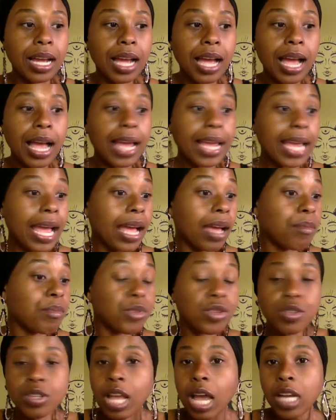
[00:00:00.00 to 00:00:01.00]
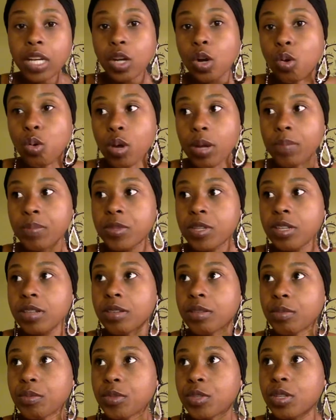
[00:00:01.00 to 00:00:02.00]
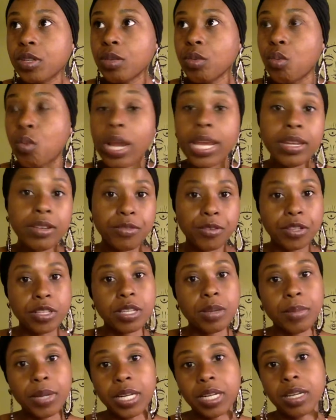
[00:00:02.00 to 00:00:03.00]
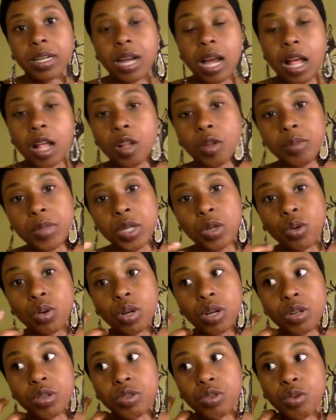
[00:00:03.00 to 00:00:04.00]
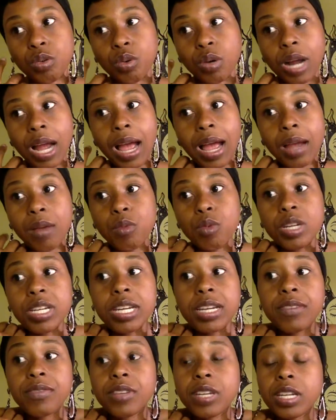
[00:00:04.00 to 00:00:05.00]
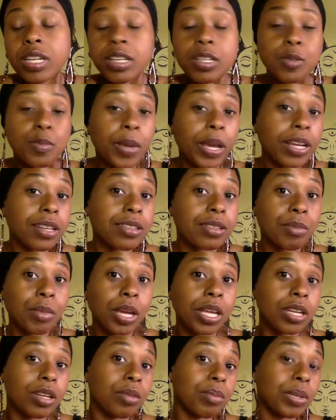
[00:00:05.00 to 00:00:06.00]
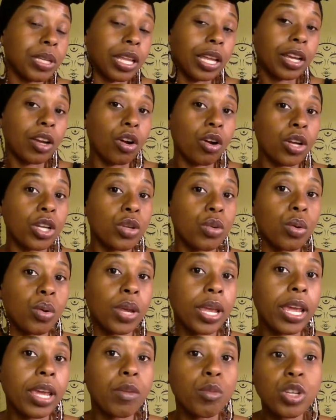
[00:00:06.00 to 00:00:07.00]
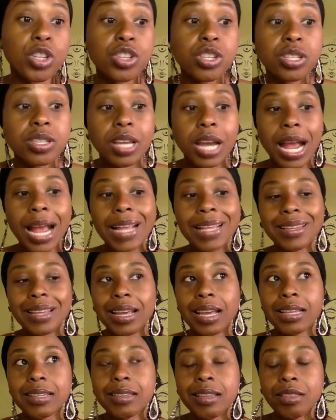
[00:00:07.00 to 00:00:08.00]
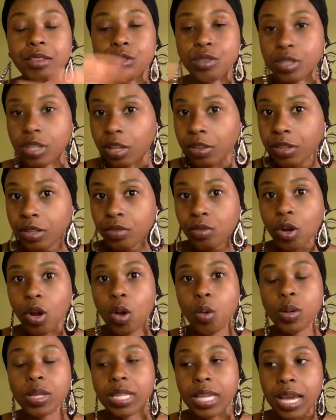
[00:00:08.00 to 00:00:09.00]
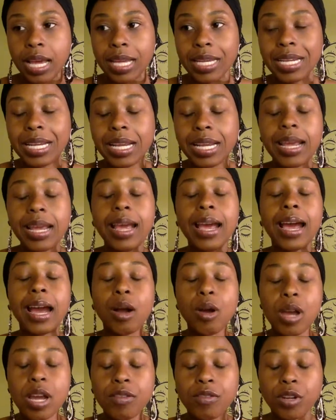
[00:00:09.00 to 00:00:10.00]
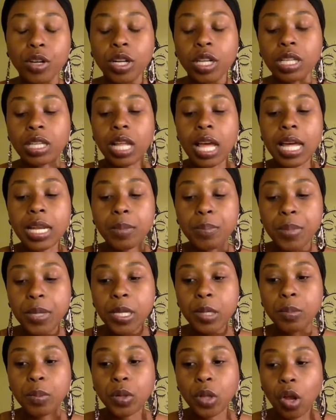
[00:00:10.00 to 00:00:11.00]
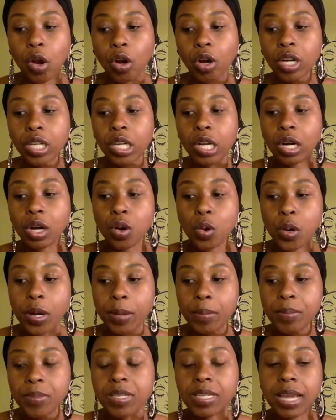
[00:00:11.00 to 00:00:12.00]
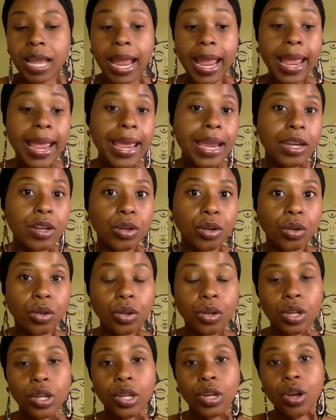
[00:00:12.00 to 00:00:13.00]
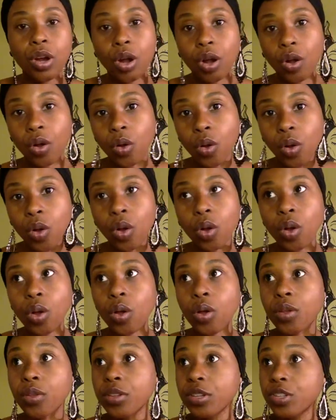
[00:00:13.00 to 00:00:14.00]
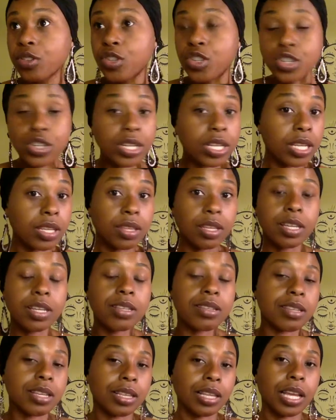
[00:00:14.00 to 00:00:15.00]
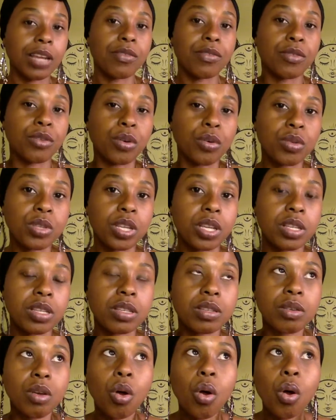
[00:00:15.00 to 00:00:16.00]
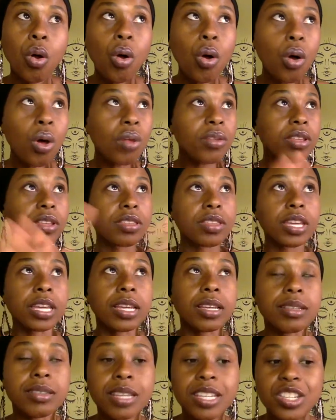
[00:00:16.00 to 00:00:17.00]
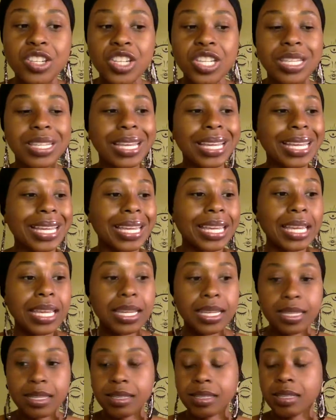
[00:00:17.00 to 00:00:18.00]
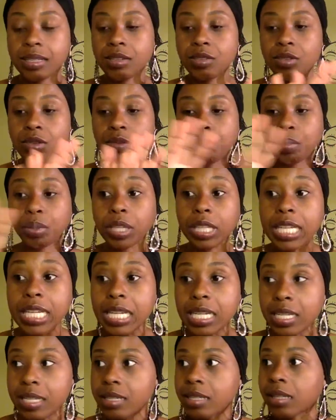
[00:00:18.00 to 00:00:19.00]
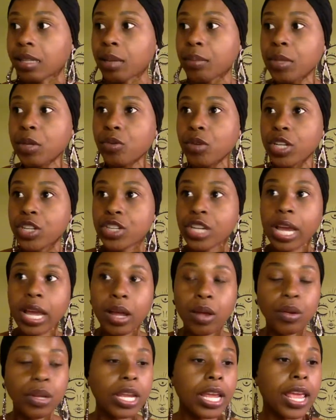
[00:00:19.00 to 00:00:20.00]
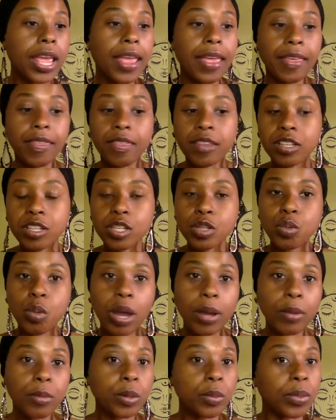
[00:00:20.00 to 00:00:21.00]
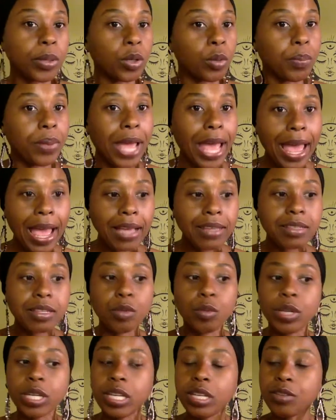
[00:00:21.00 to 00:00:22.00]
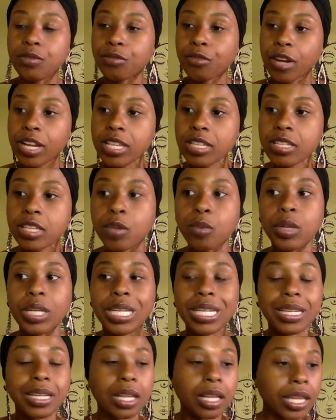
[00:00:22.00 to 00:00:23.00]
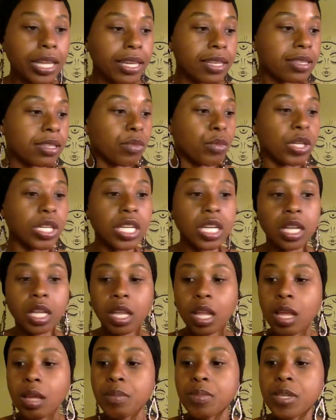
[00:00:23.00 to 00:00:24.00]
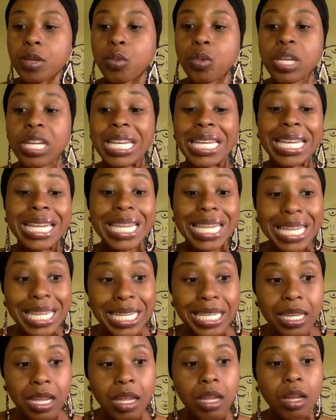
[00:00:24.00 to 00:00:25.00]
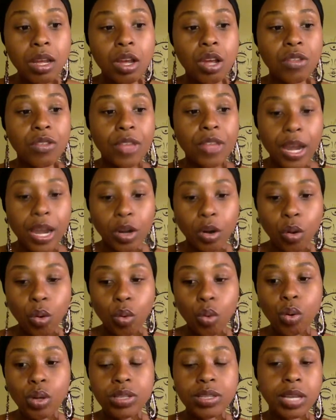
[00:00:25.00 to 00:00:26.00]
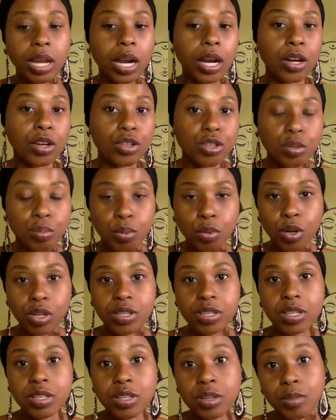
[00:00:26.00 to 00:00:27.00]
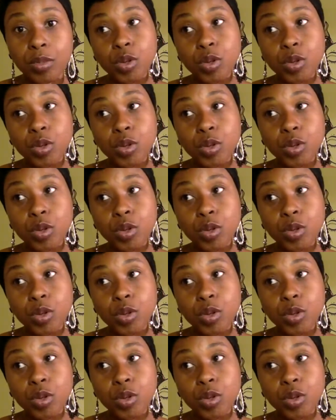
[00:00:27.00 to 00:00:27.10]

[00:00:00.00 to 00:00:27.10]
I, I'm not equipped to, to wait for somebody to coddle me, or, or I wouldn't even expect somebody to be like, are you okay? Which is the, I, I said, there's nothing wrong with that. However, a lot of people aren't equipped to handle all the shitty things that life throws us. All the things. They, they can't, it's, please, let me reach out. And this is why we build packs, and we need friends, and we need cliques, and we need clubs, and we need that whole entire support system.